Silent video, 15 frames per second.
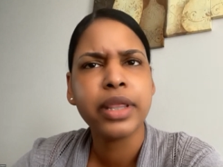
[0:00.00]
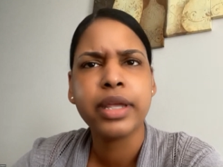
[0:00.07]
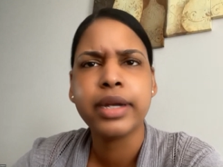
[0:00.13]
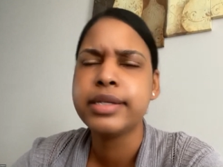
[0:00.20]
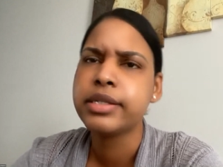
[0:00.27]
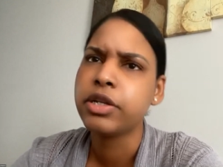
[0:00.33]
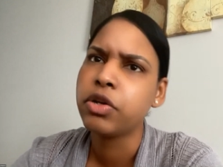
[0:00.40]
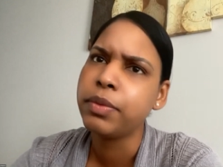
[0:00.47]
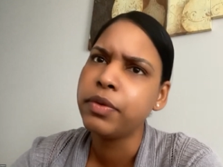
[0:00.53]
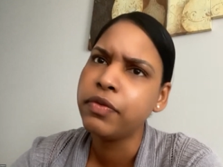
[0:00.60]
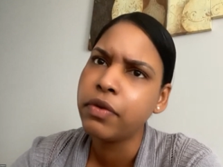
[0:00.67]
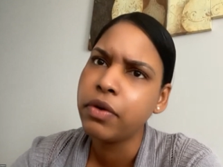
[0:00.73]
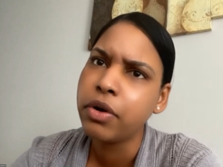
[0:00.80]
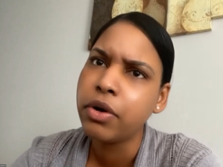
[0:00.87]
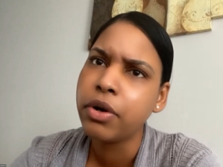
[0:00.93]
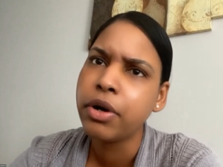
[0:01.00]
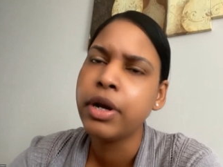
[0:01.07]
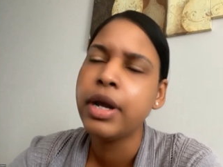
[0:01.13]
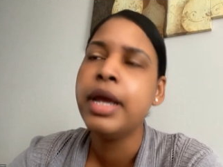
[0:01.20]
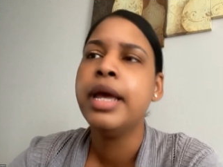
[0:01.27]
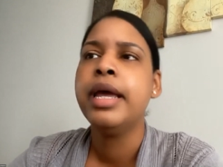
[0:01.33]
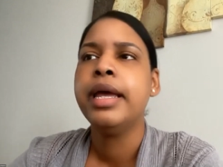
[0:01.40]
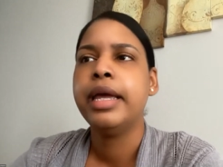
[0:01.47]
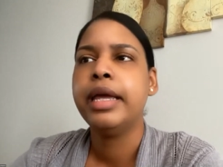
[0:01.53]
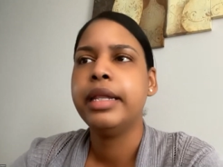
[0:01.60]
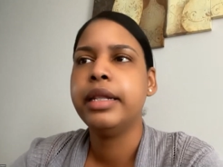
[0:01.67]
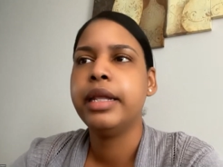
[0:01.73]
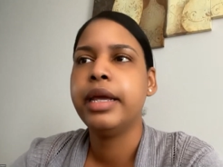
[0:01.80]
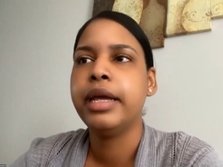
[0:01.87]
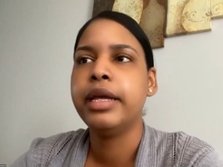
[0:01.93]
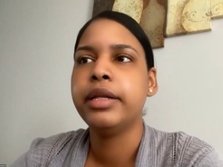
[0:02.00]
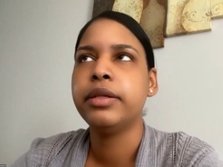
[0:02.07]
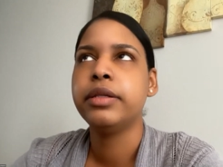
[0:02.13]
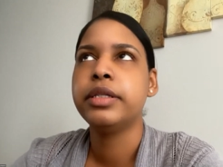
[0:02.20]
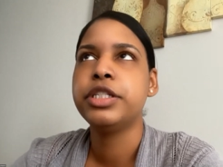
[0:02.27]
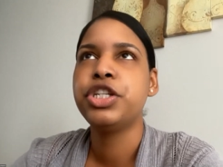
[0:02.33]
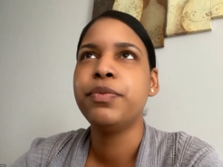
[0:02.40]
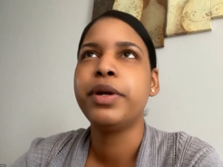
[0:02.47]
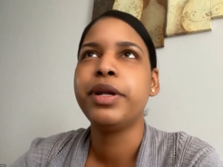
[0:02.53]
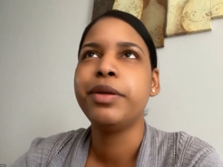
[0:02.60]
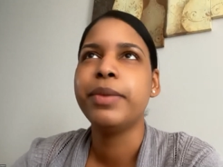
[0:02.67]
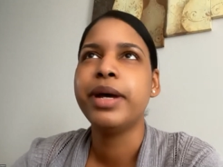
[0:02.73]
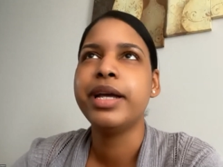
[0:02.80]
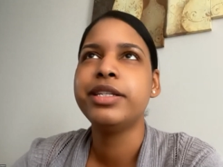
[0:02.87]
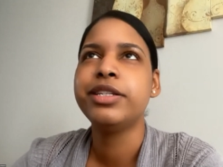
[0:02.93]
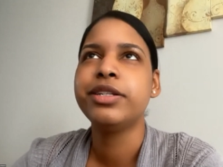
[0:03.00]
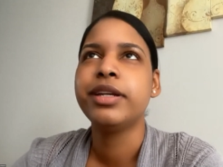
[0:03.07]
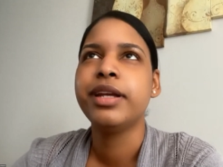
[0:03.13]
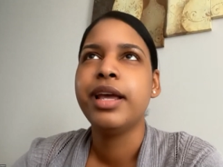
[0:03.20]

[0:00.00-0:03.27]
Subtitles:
I didn't see you before. And then she pretty much,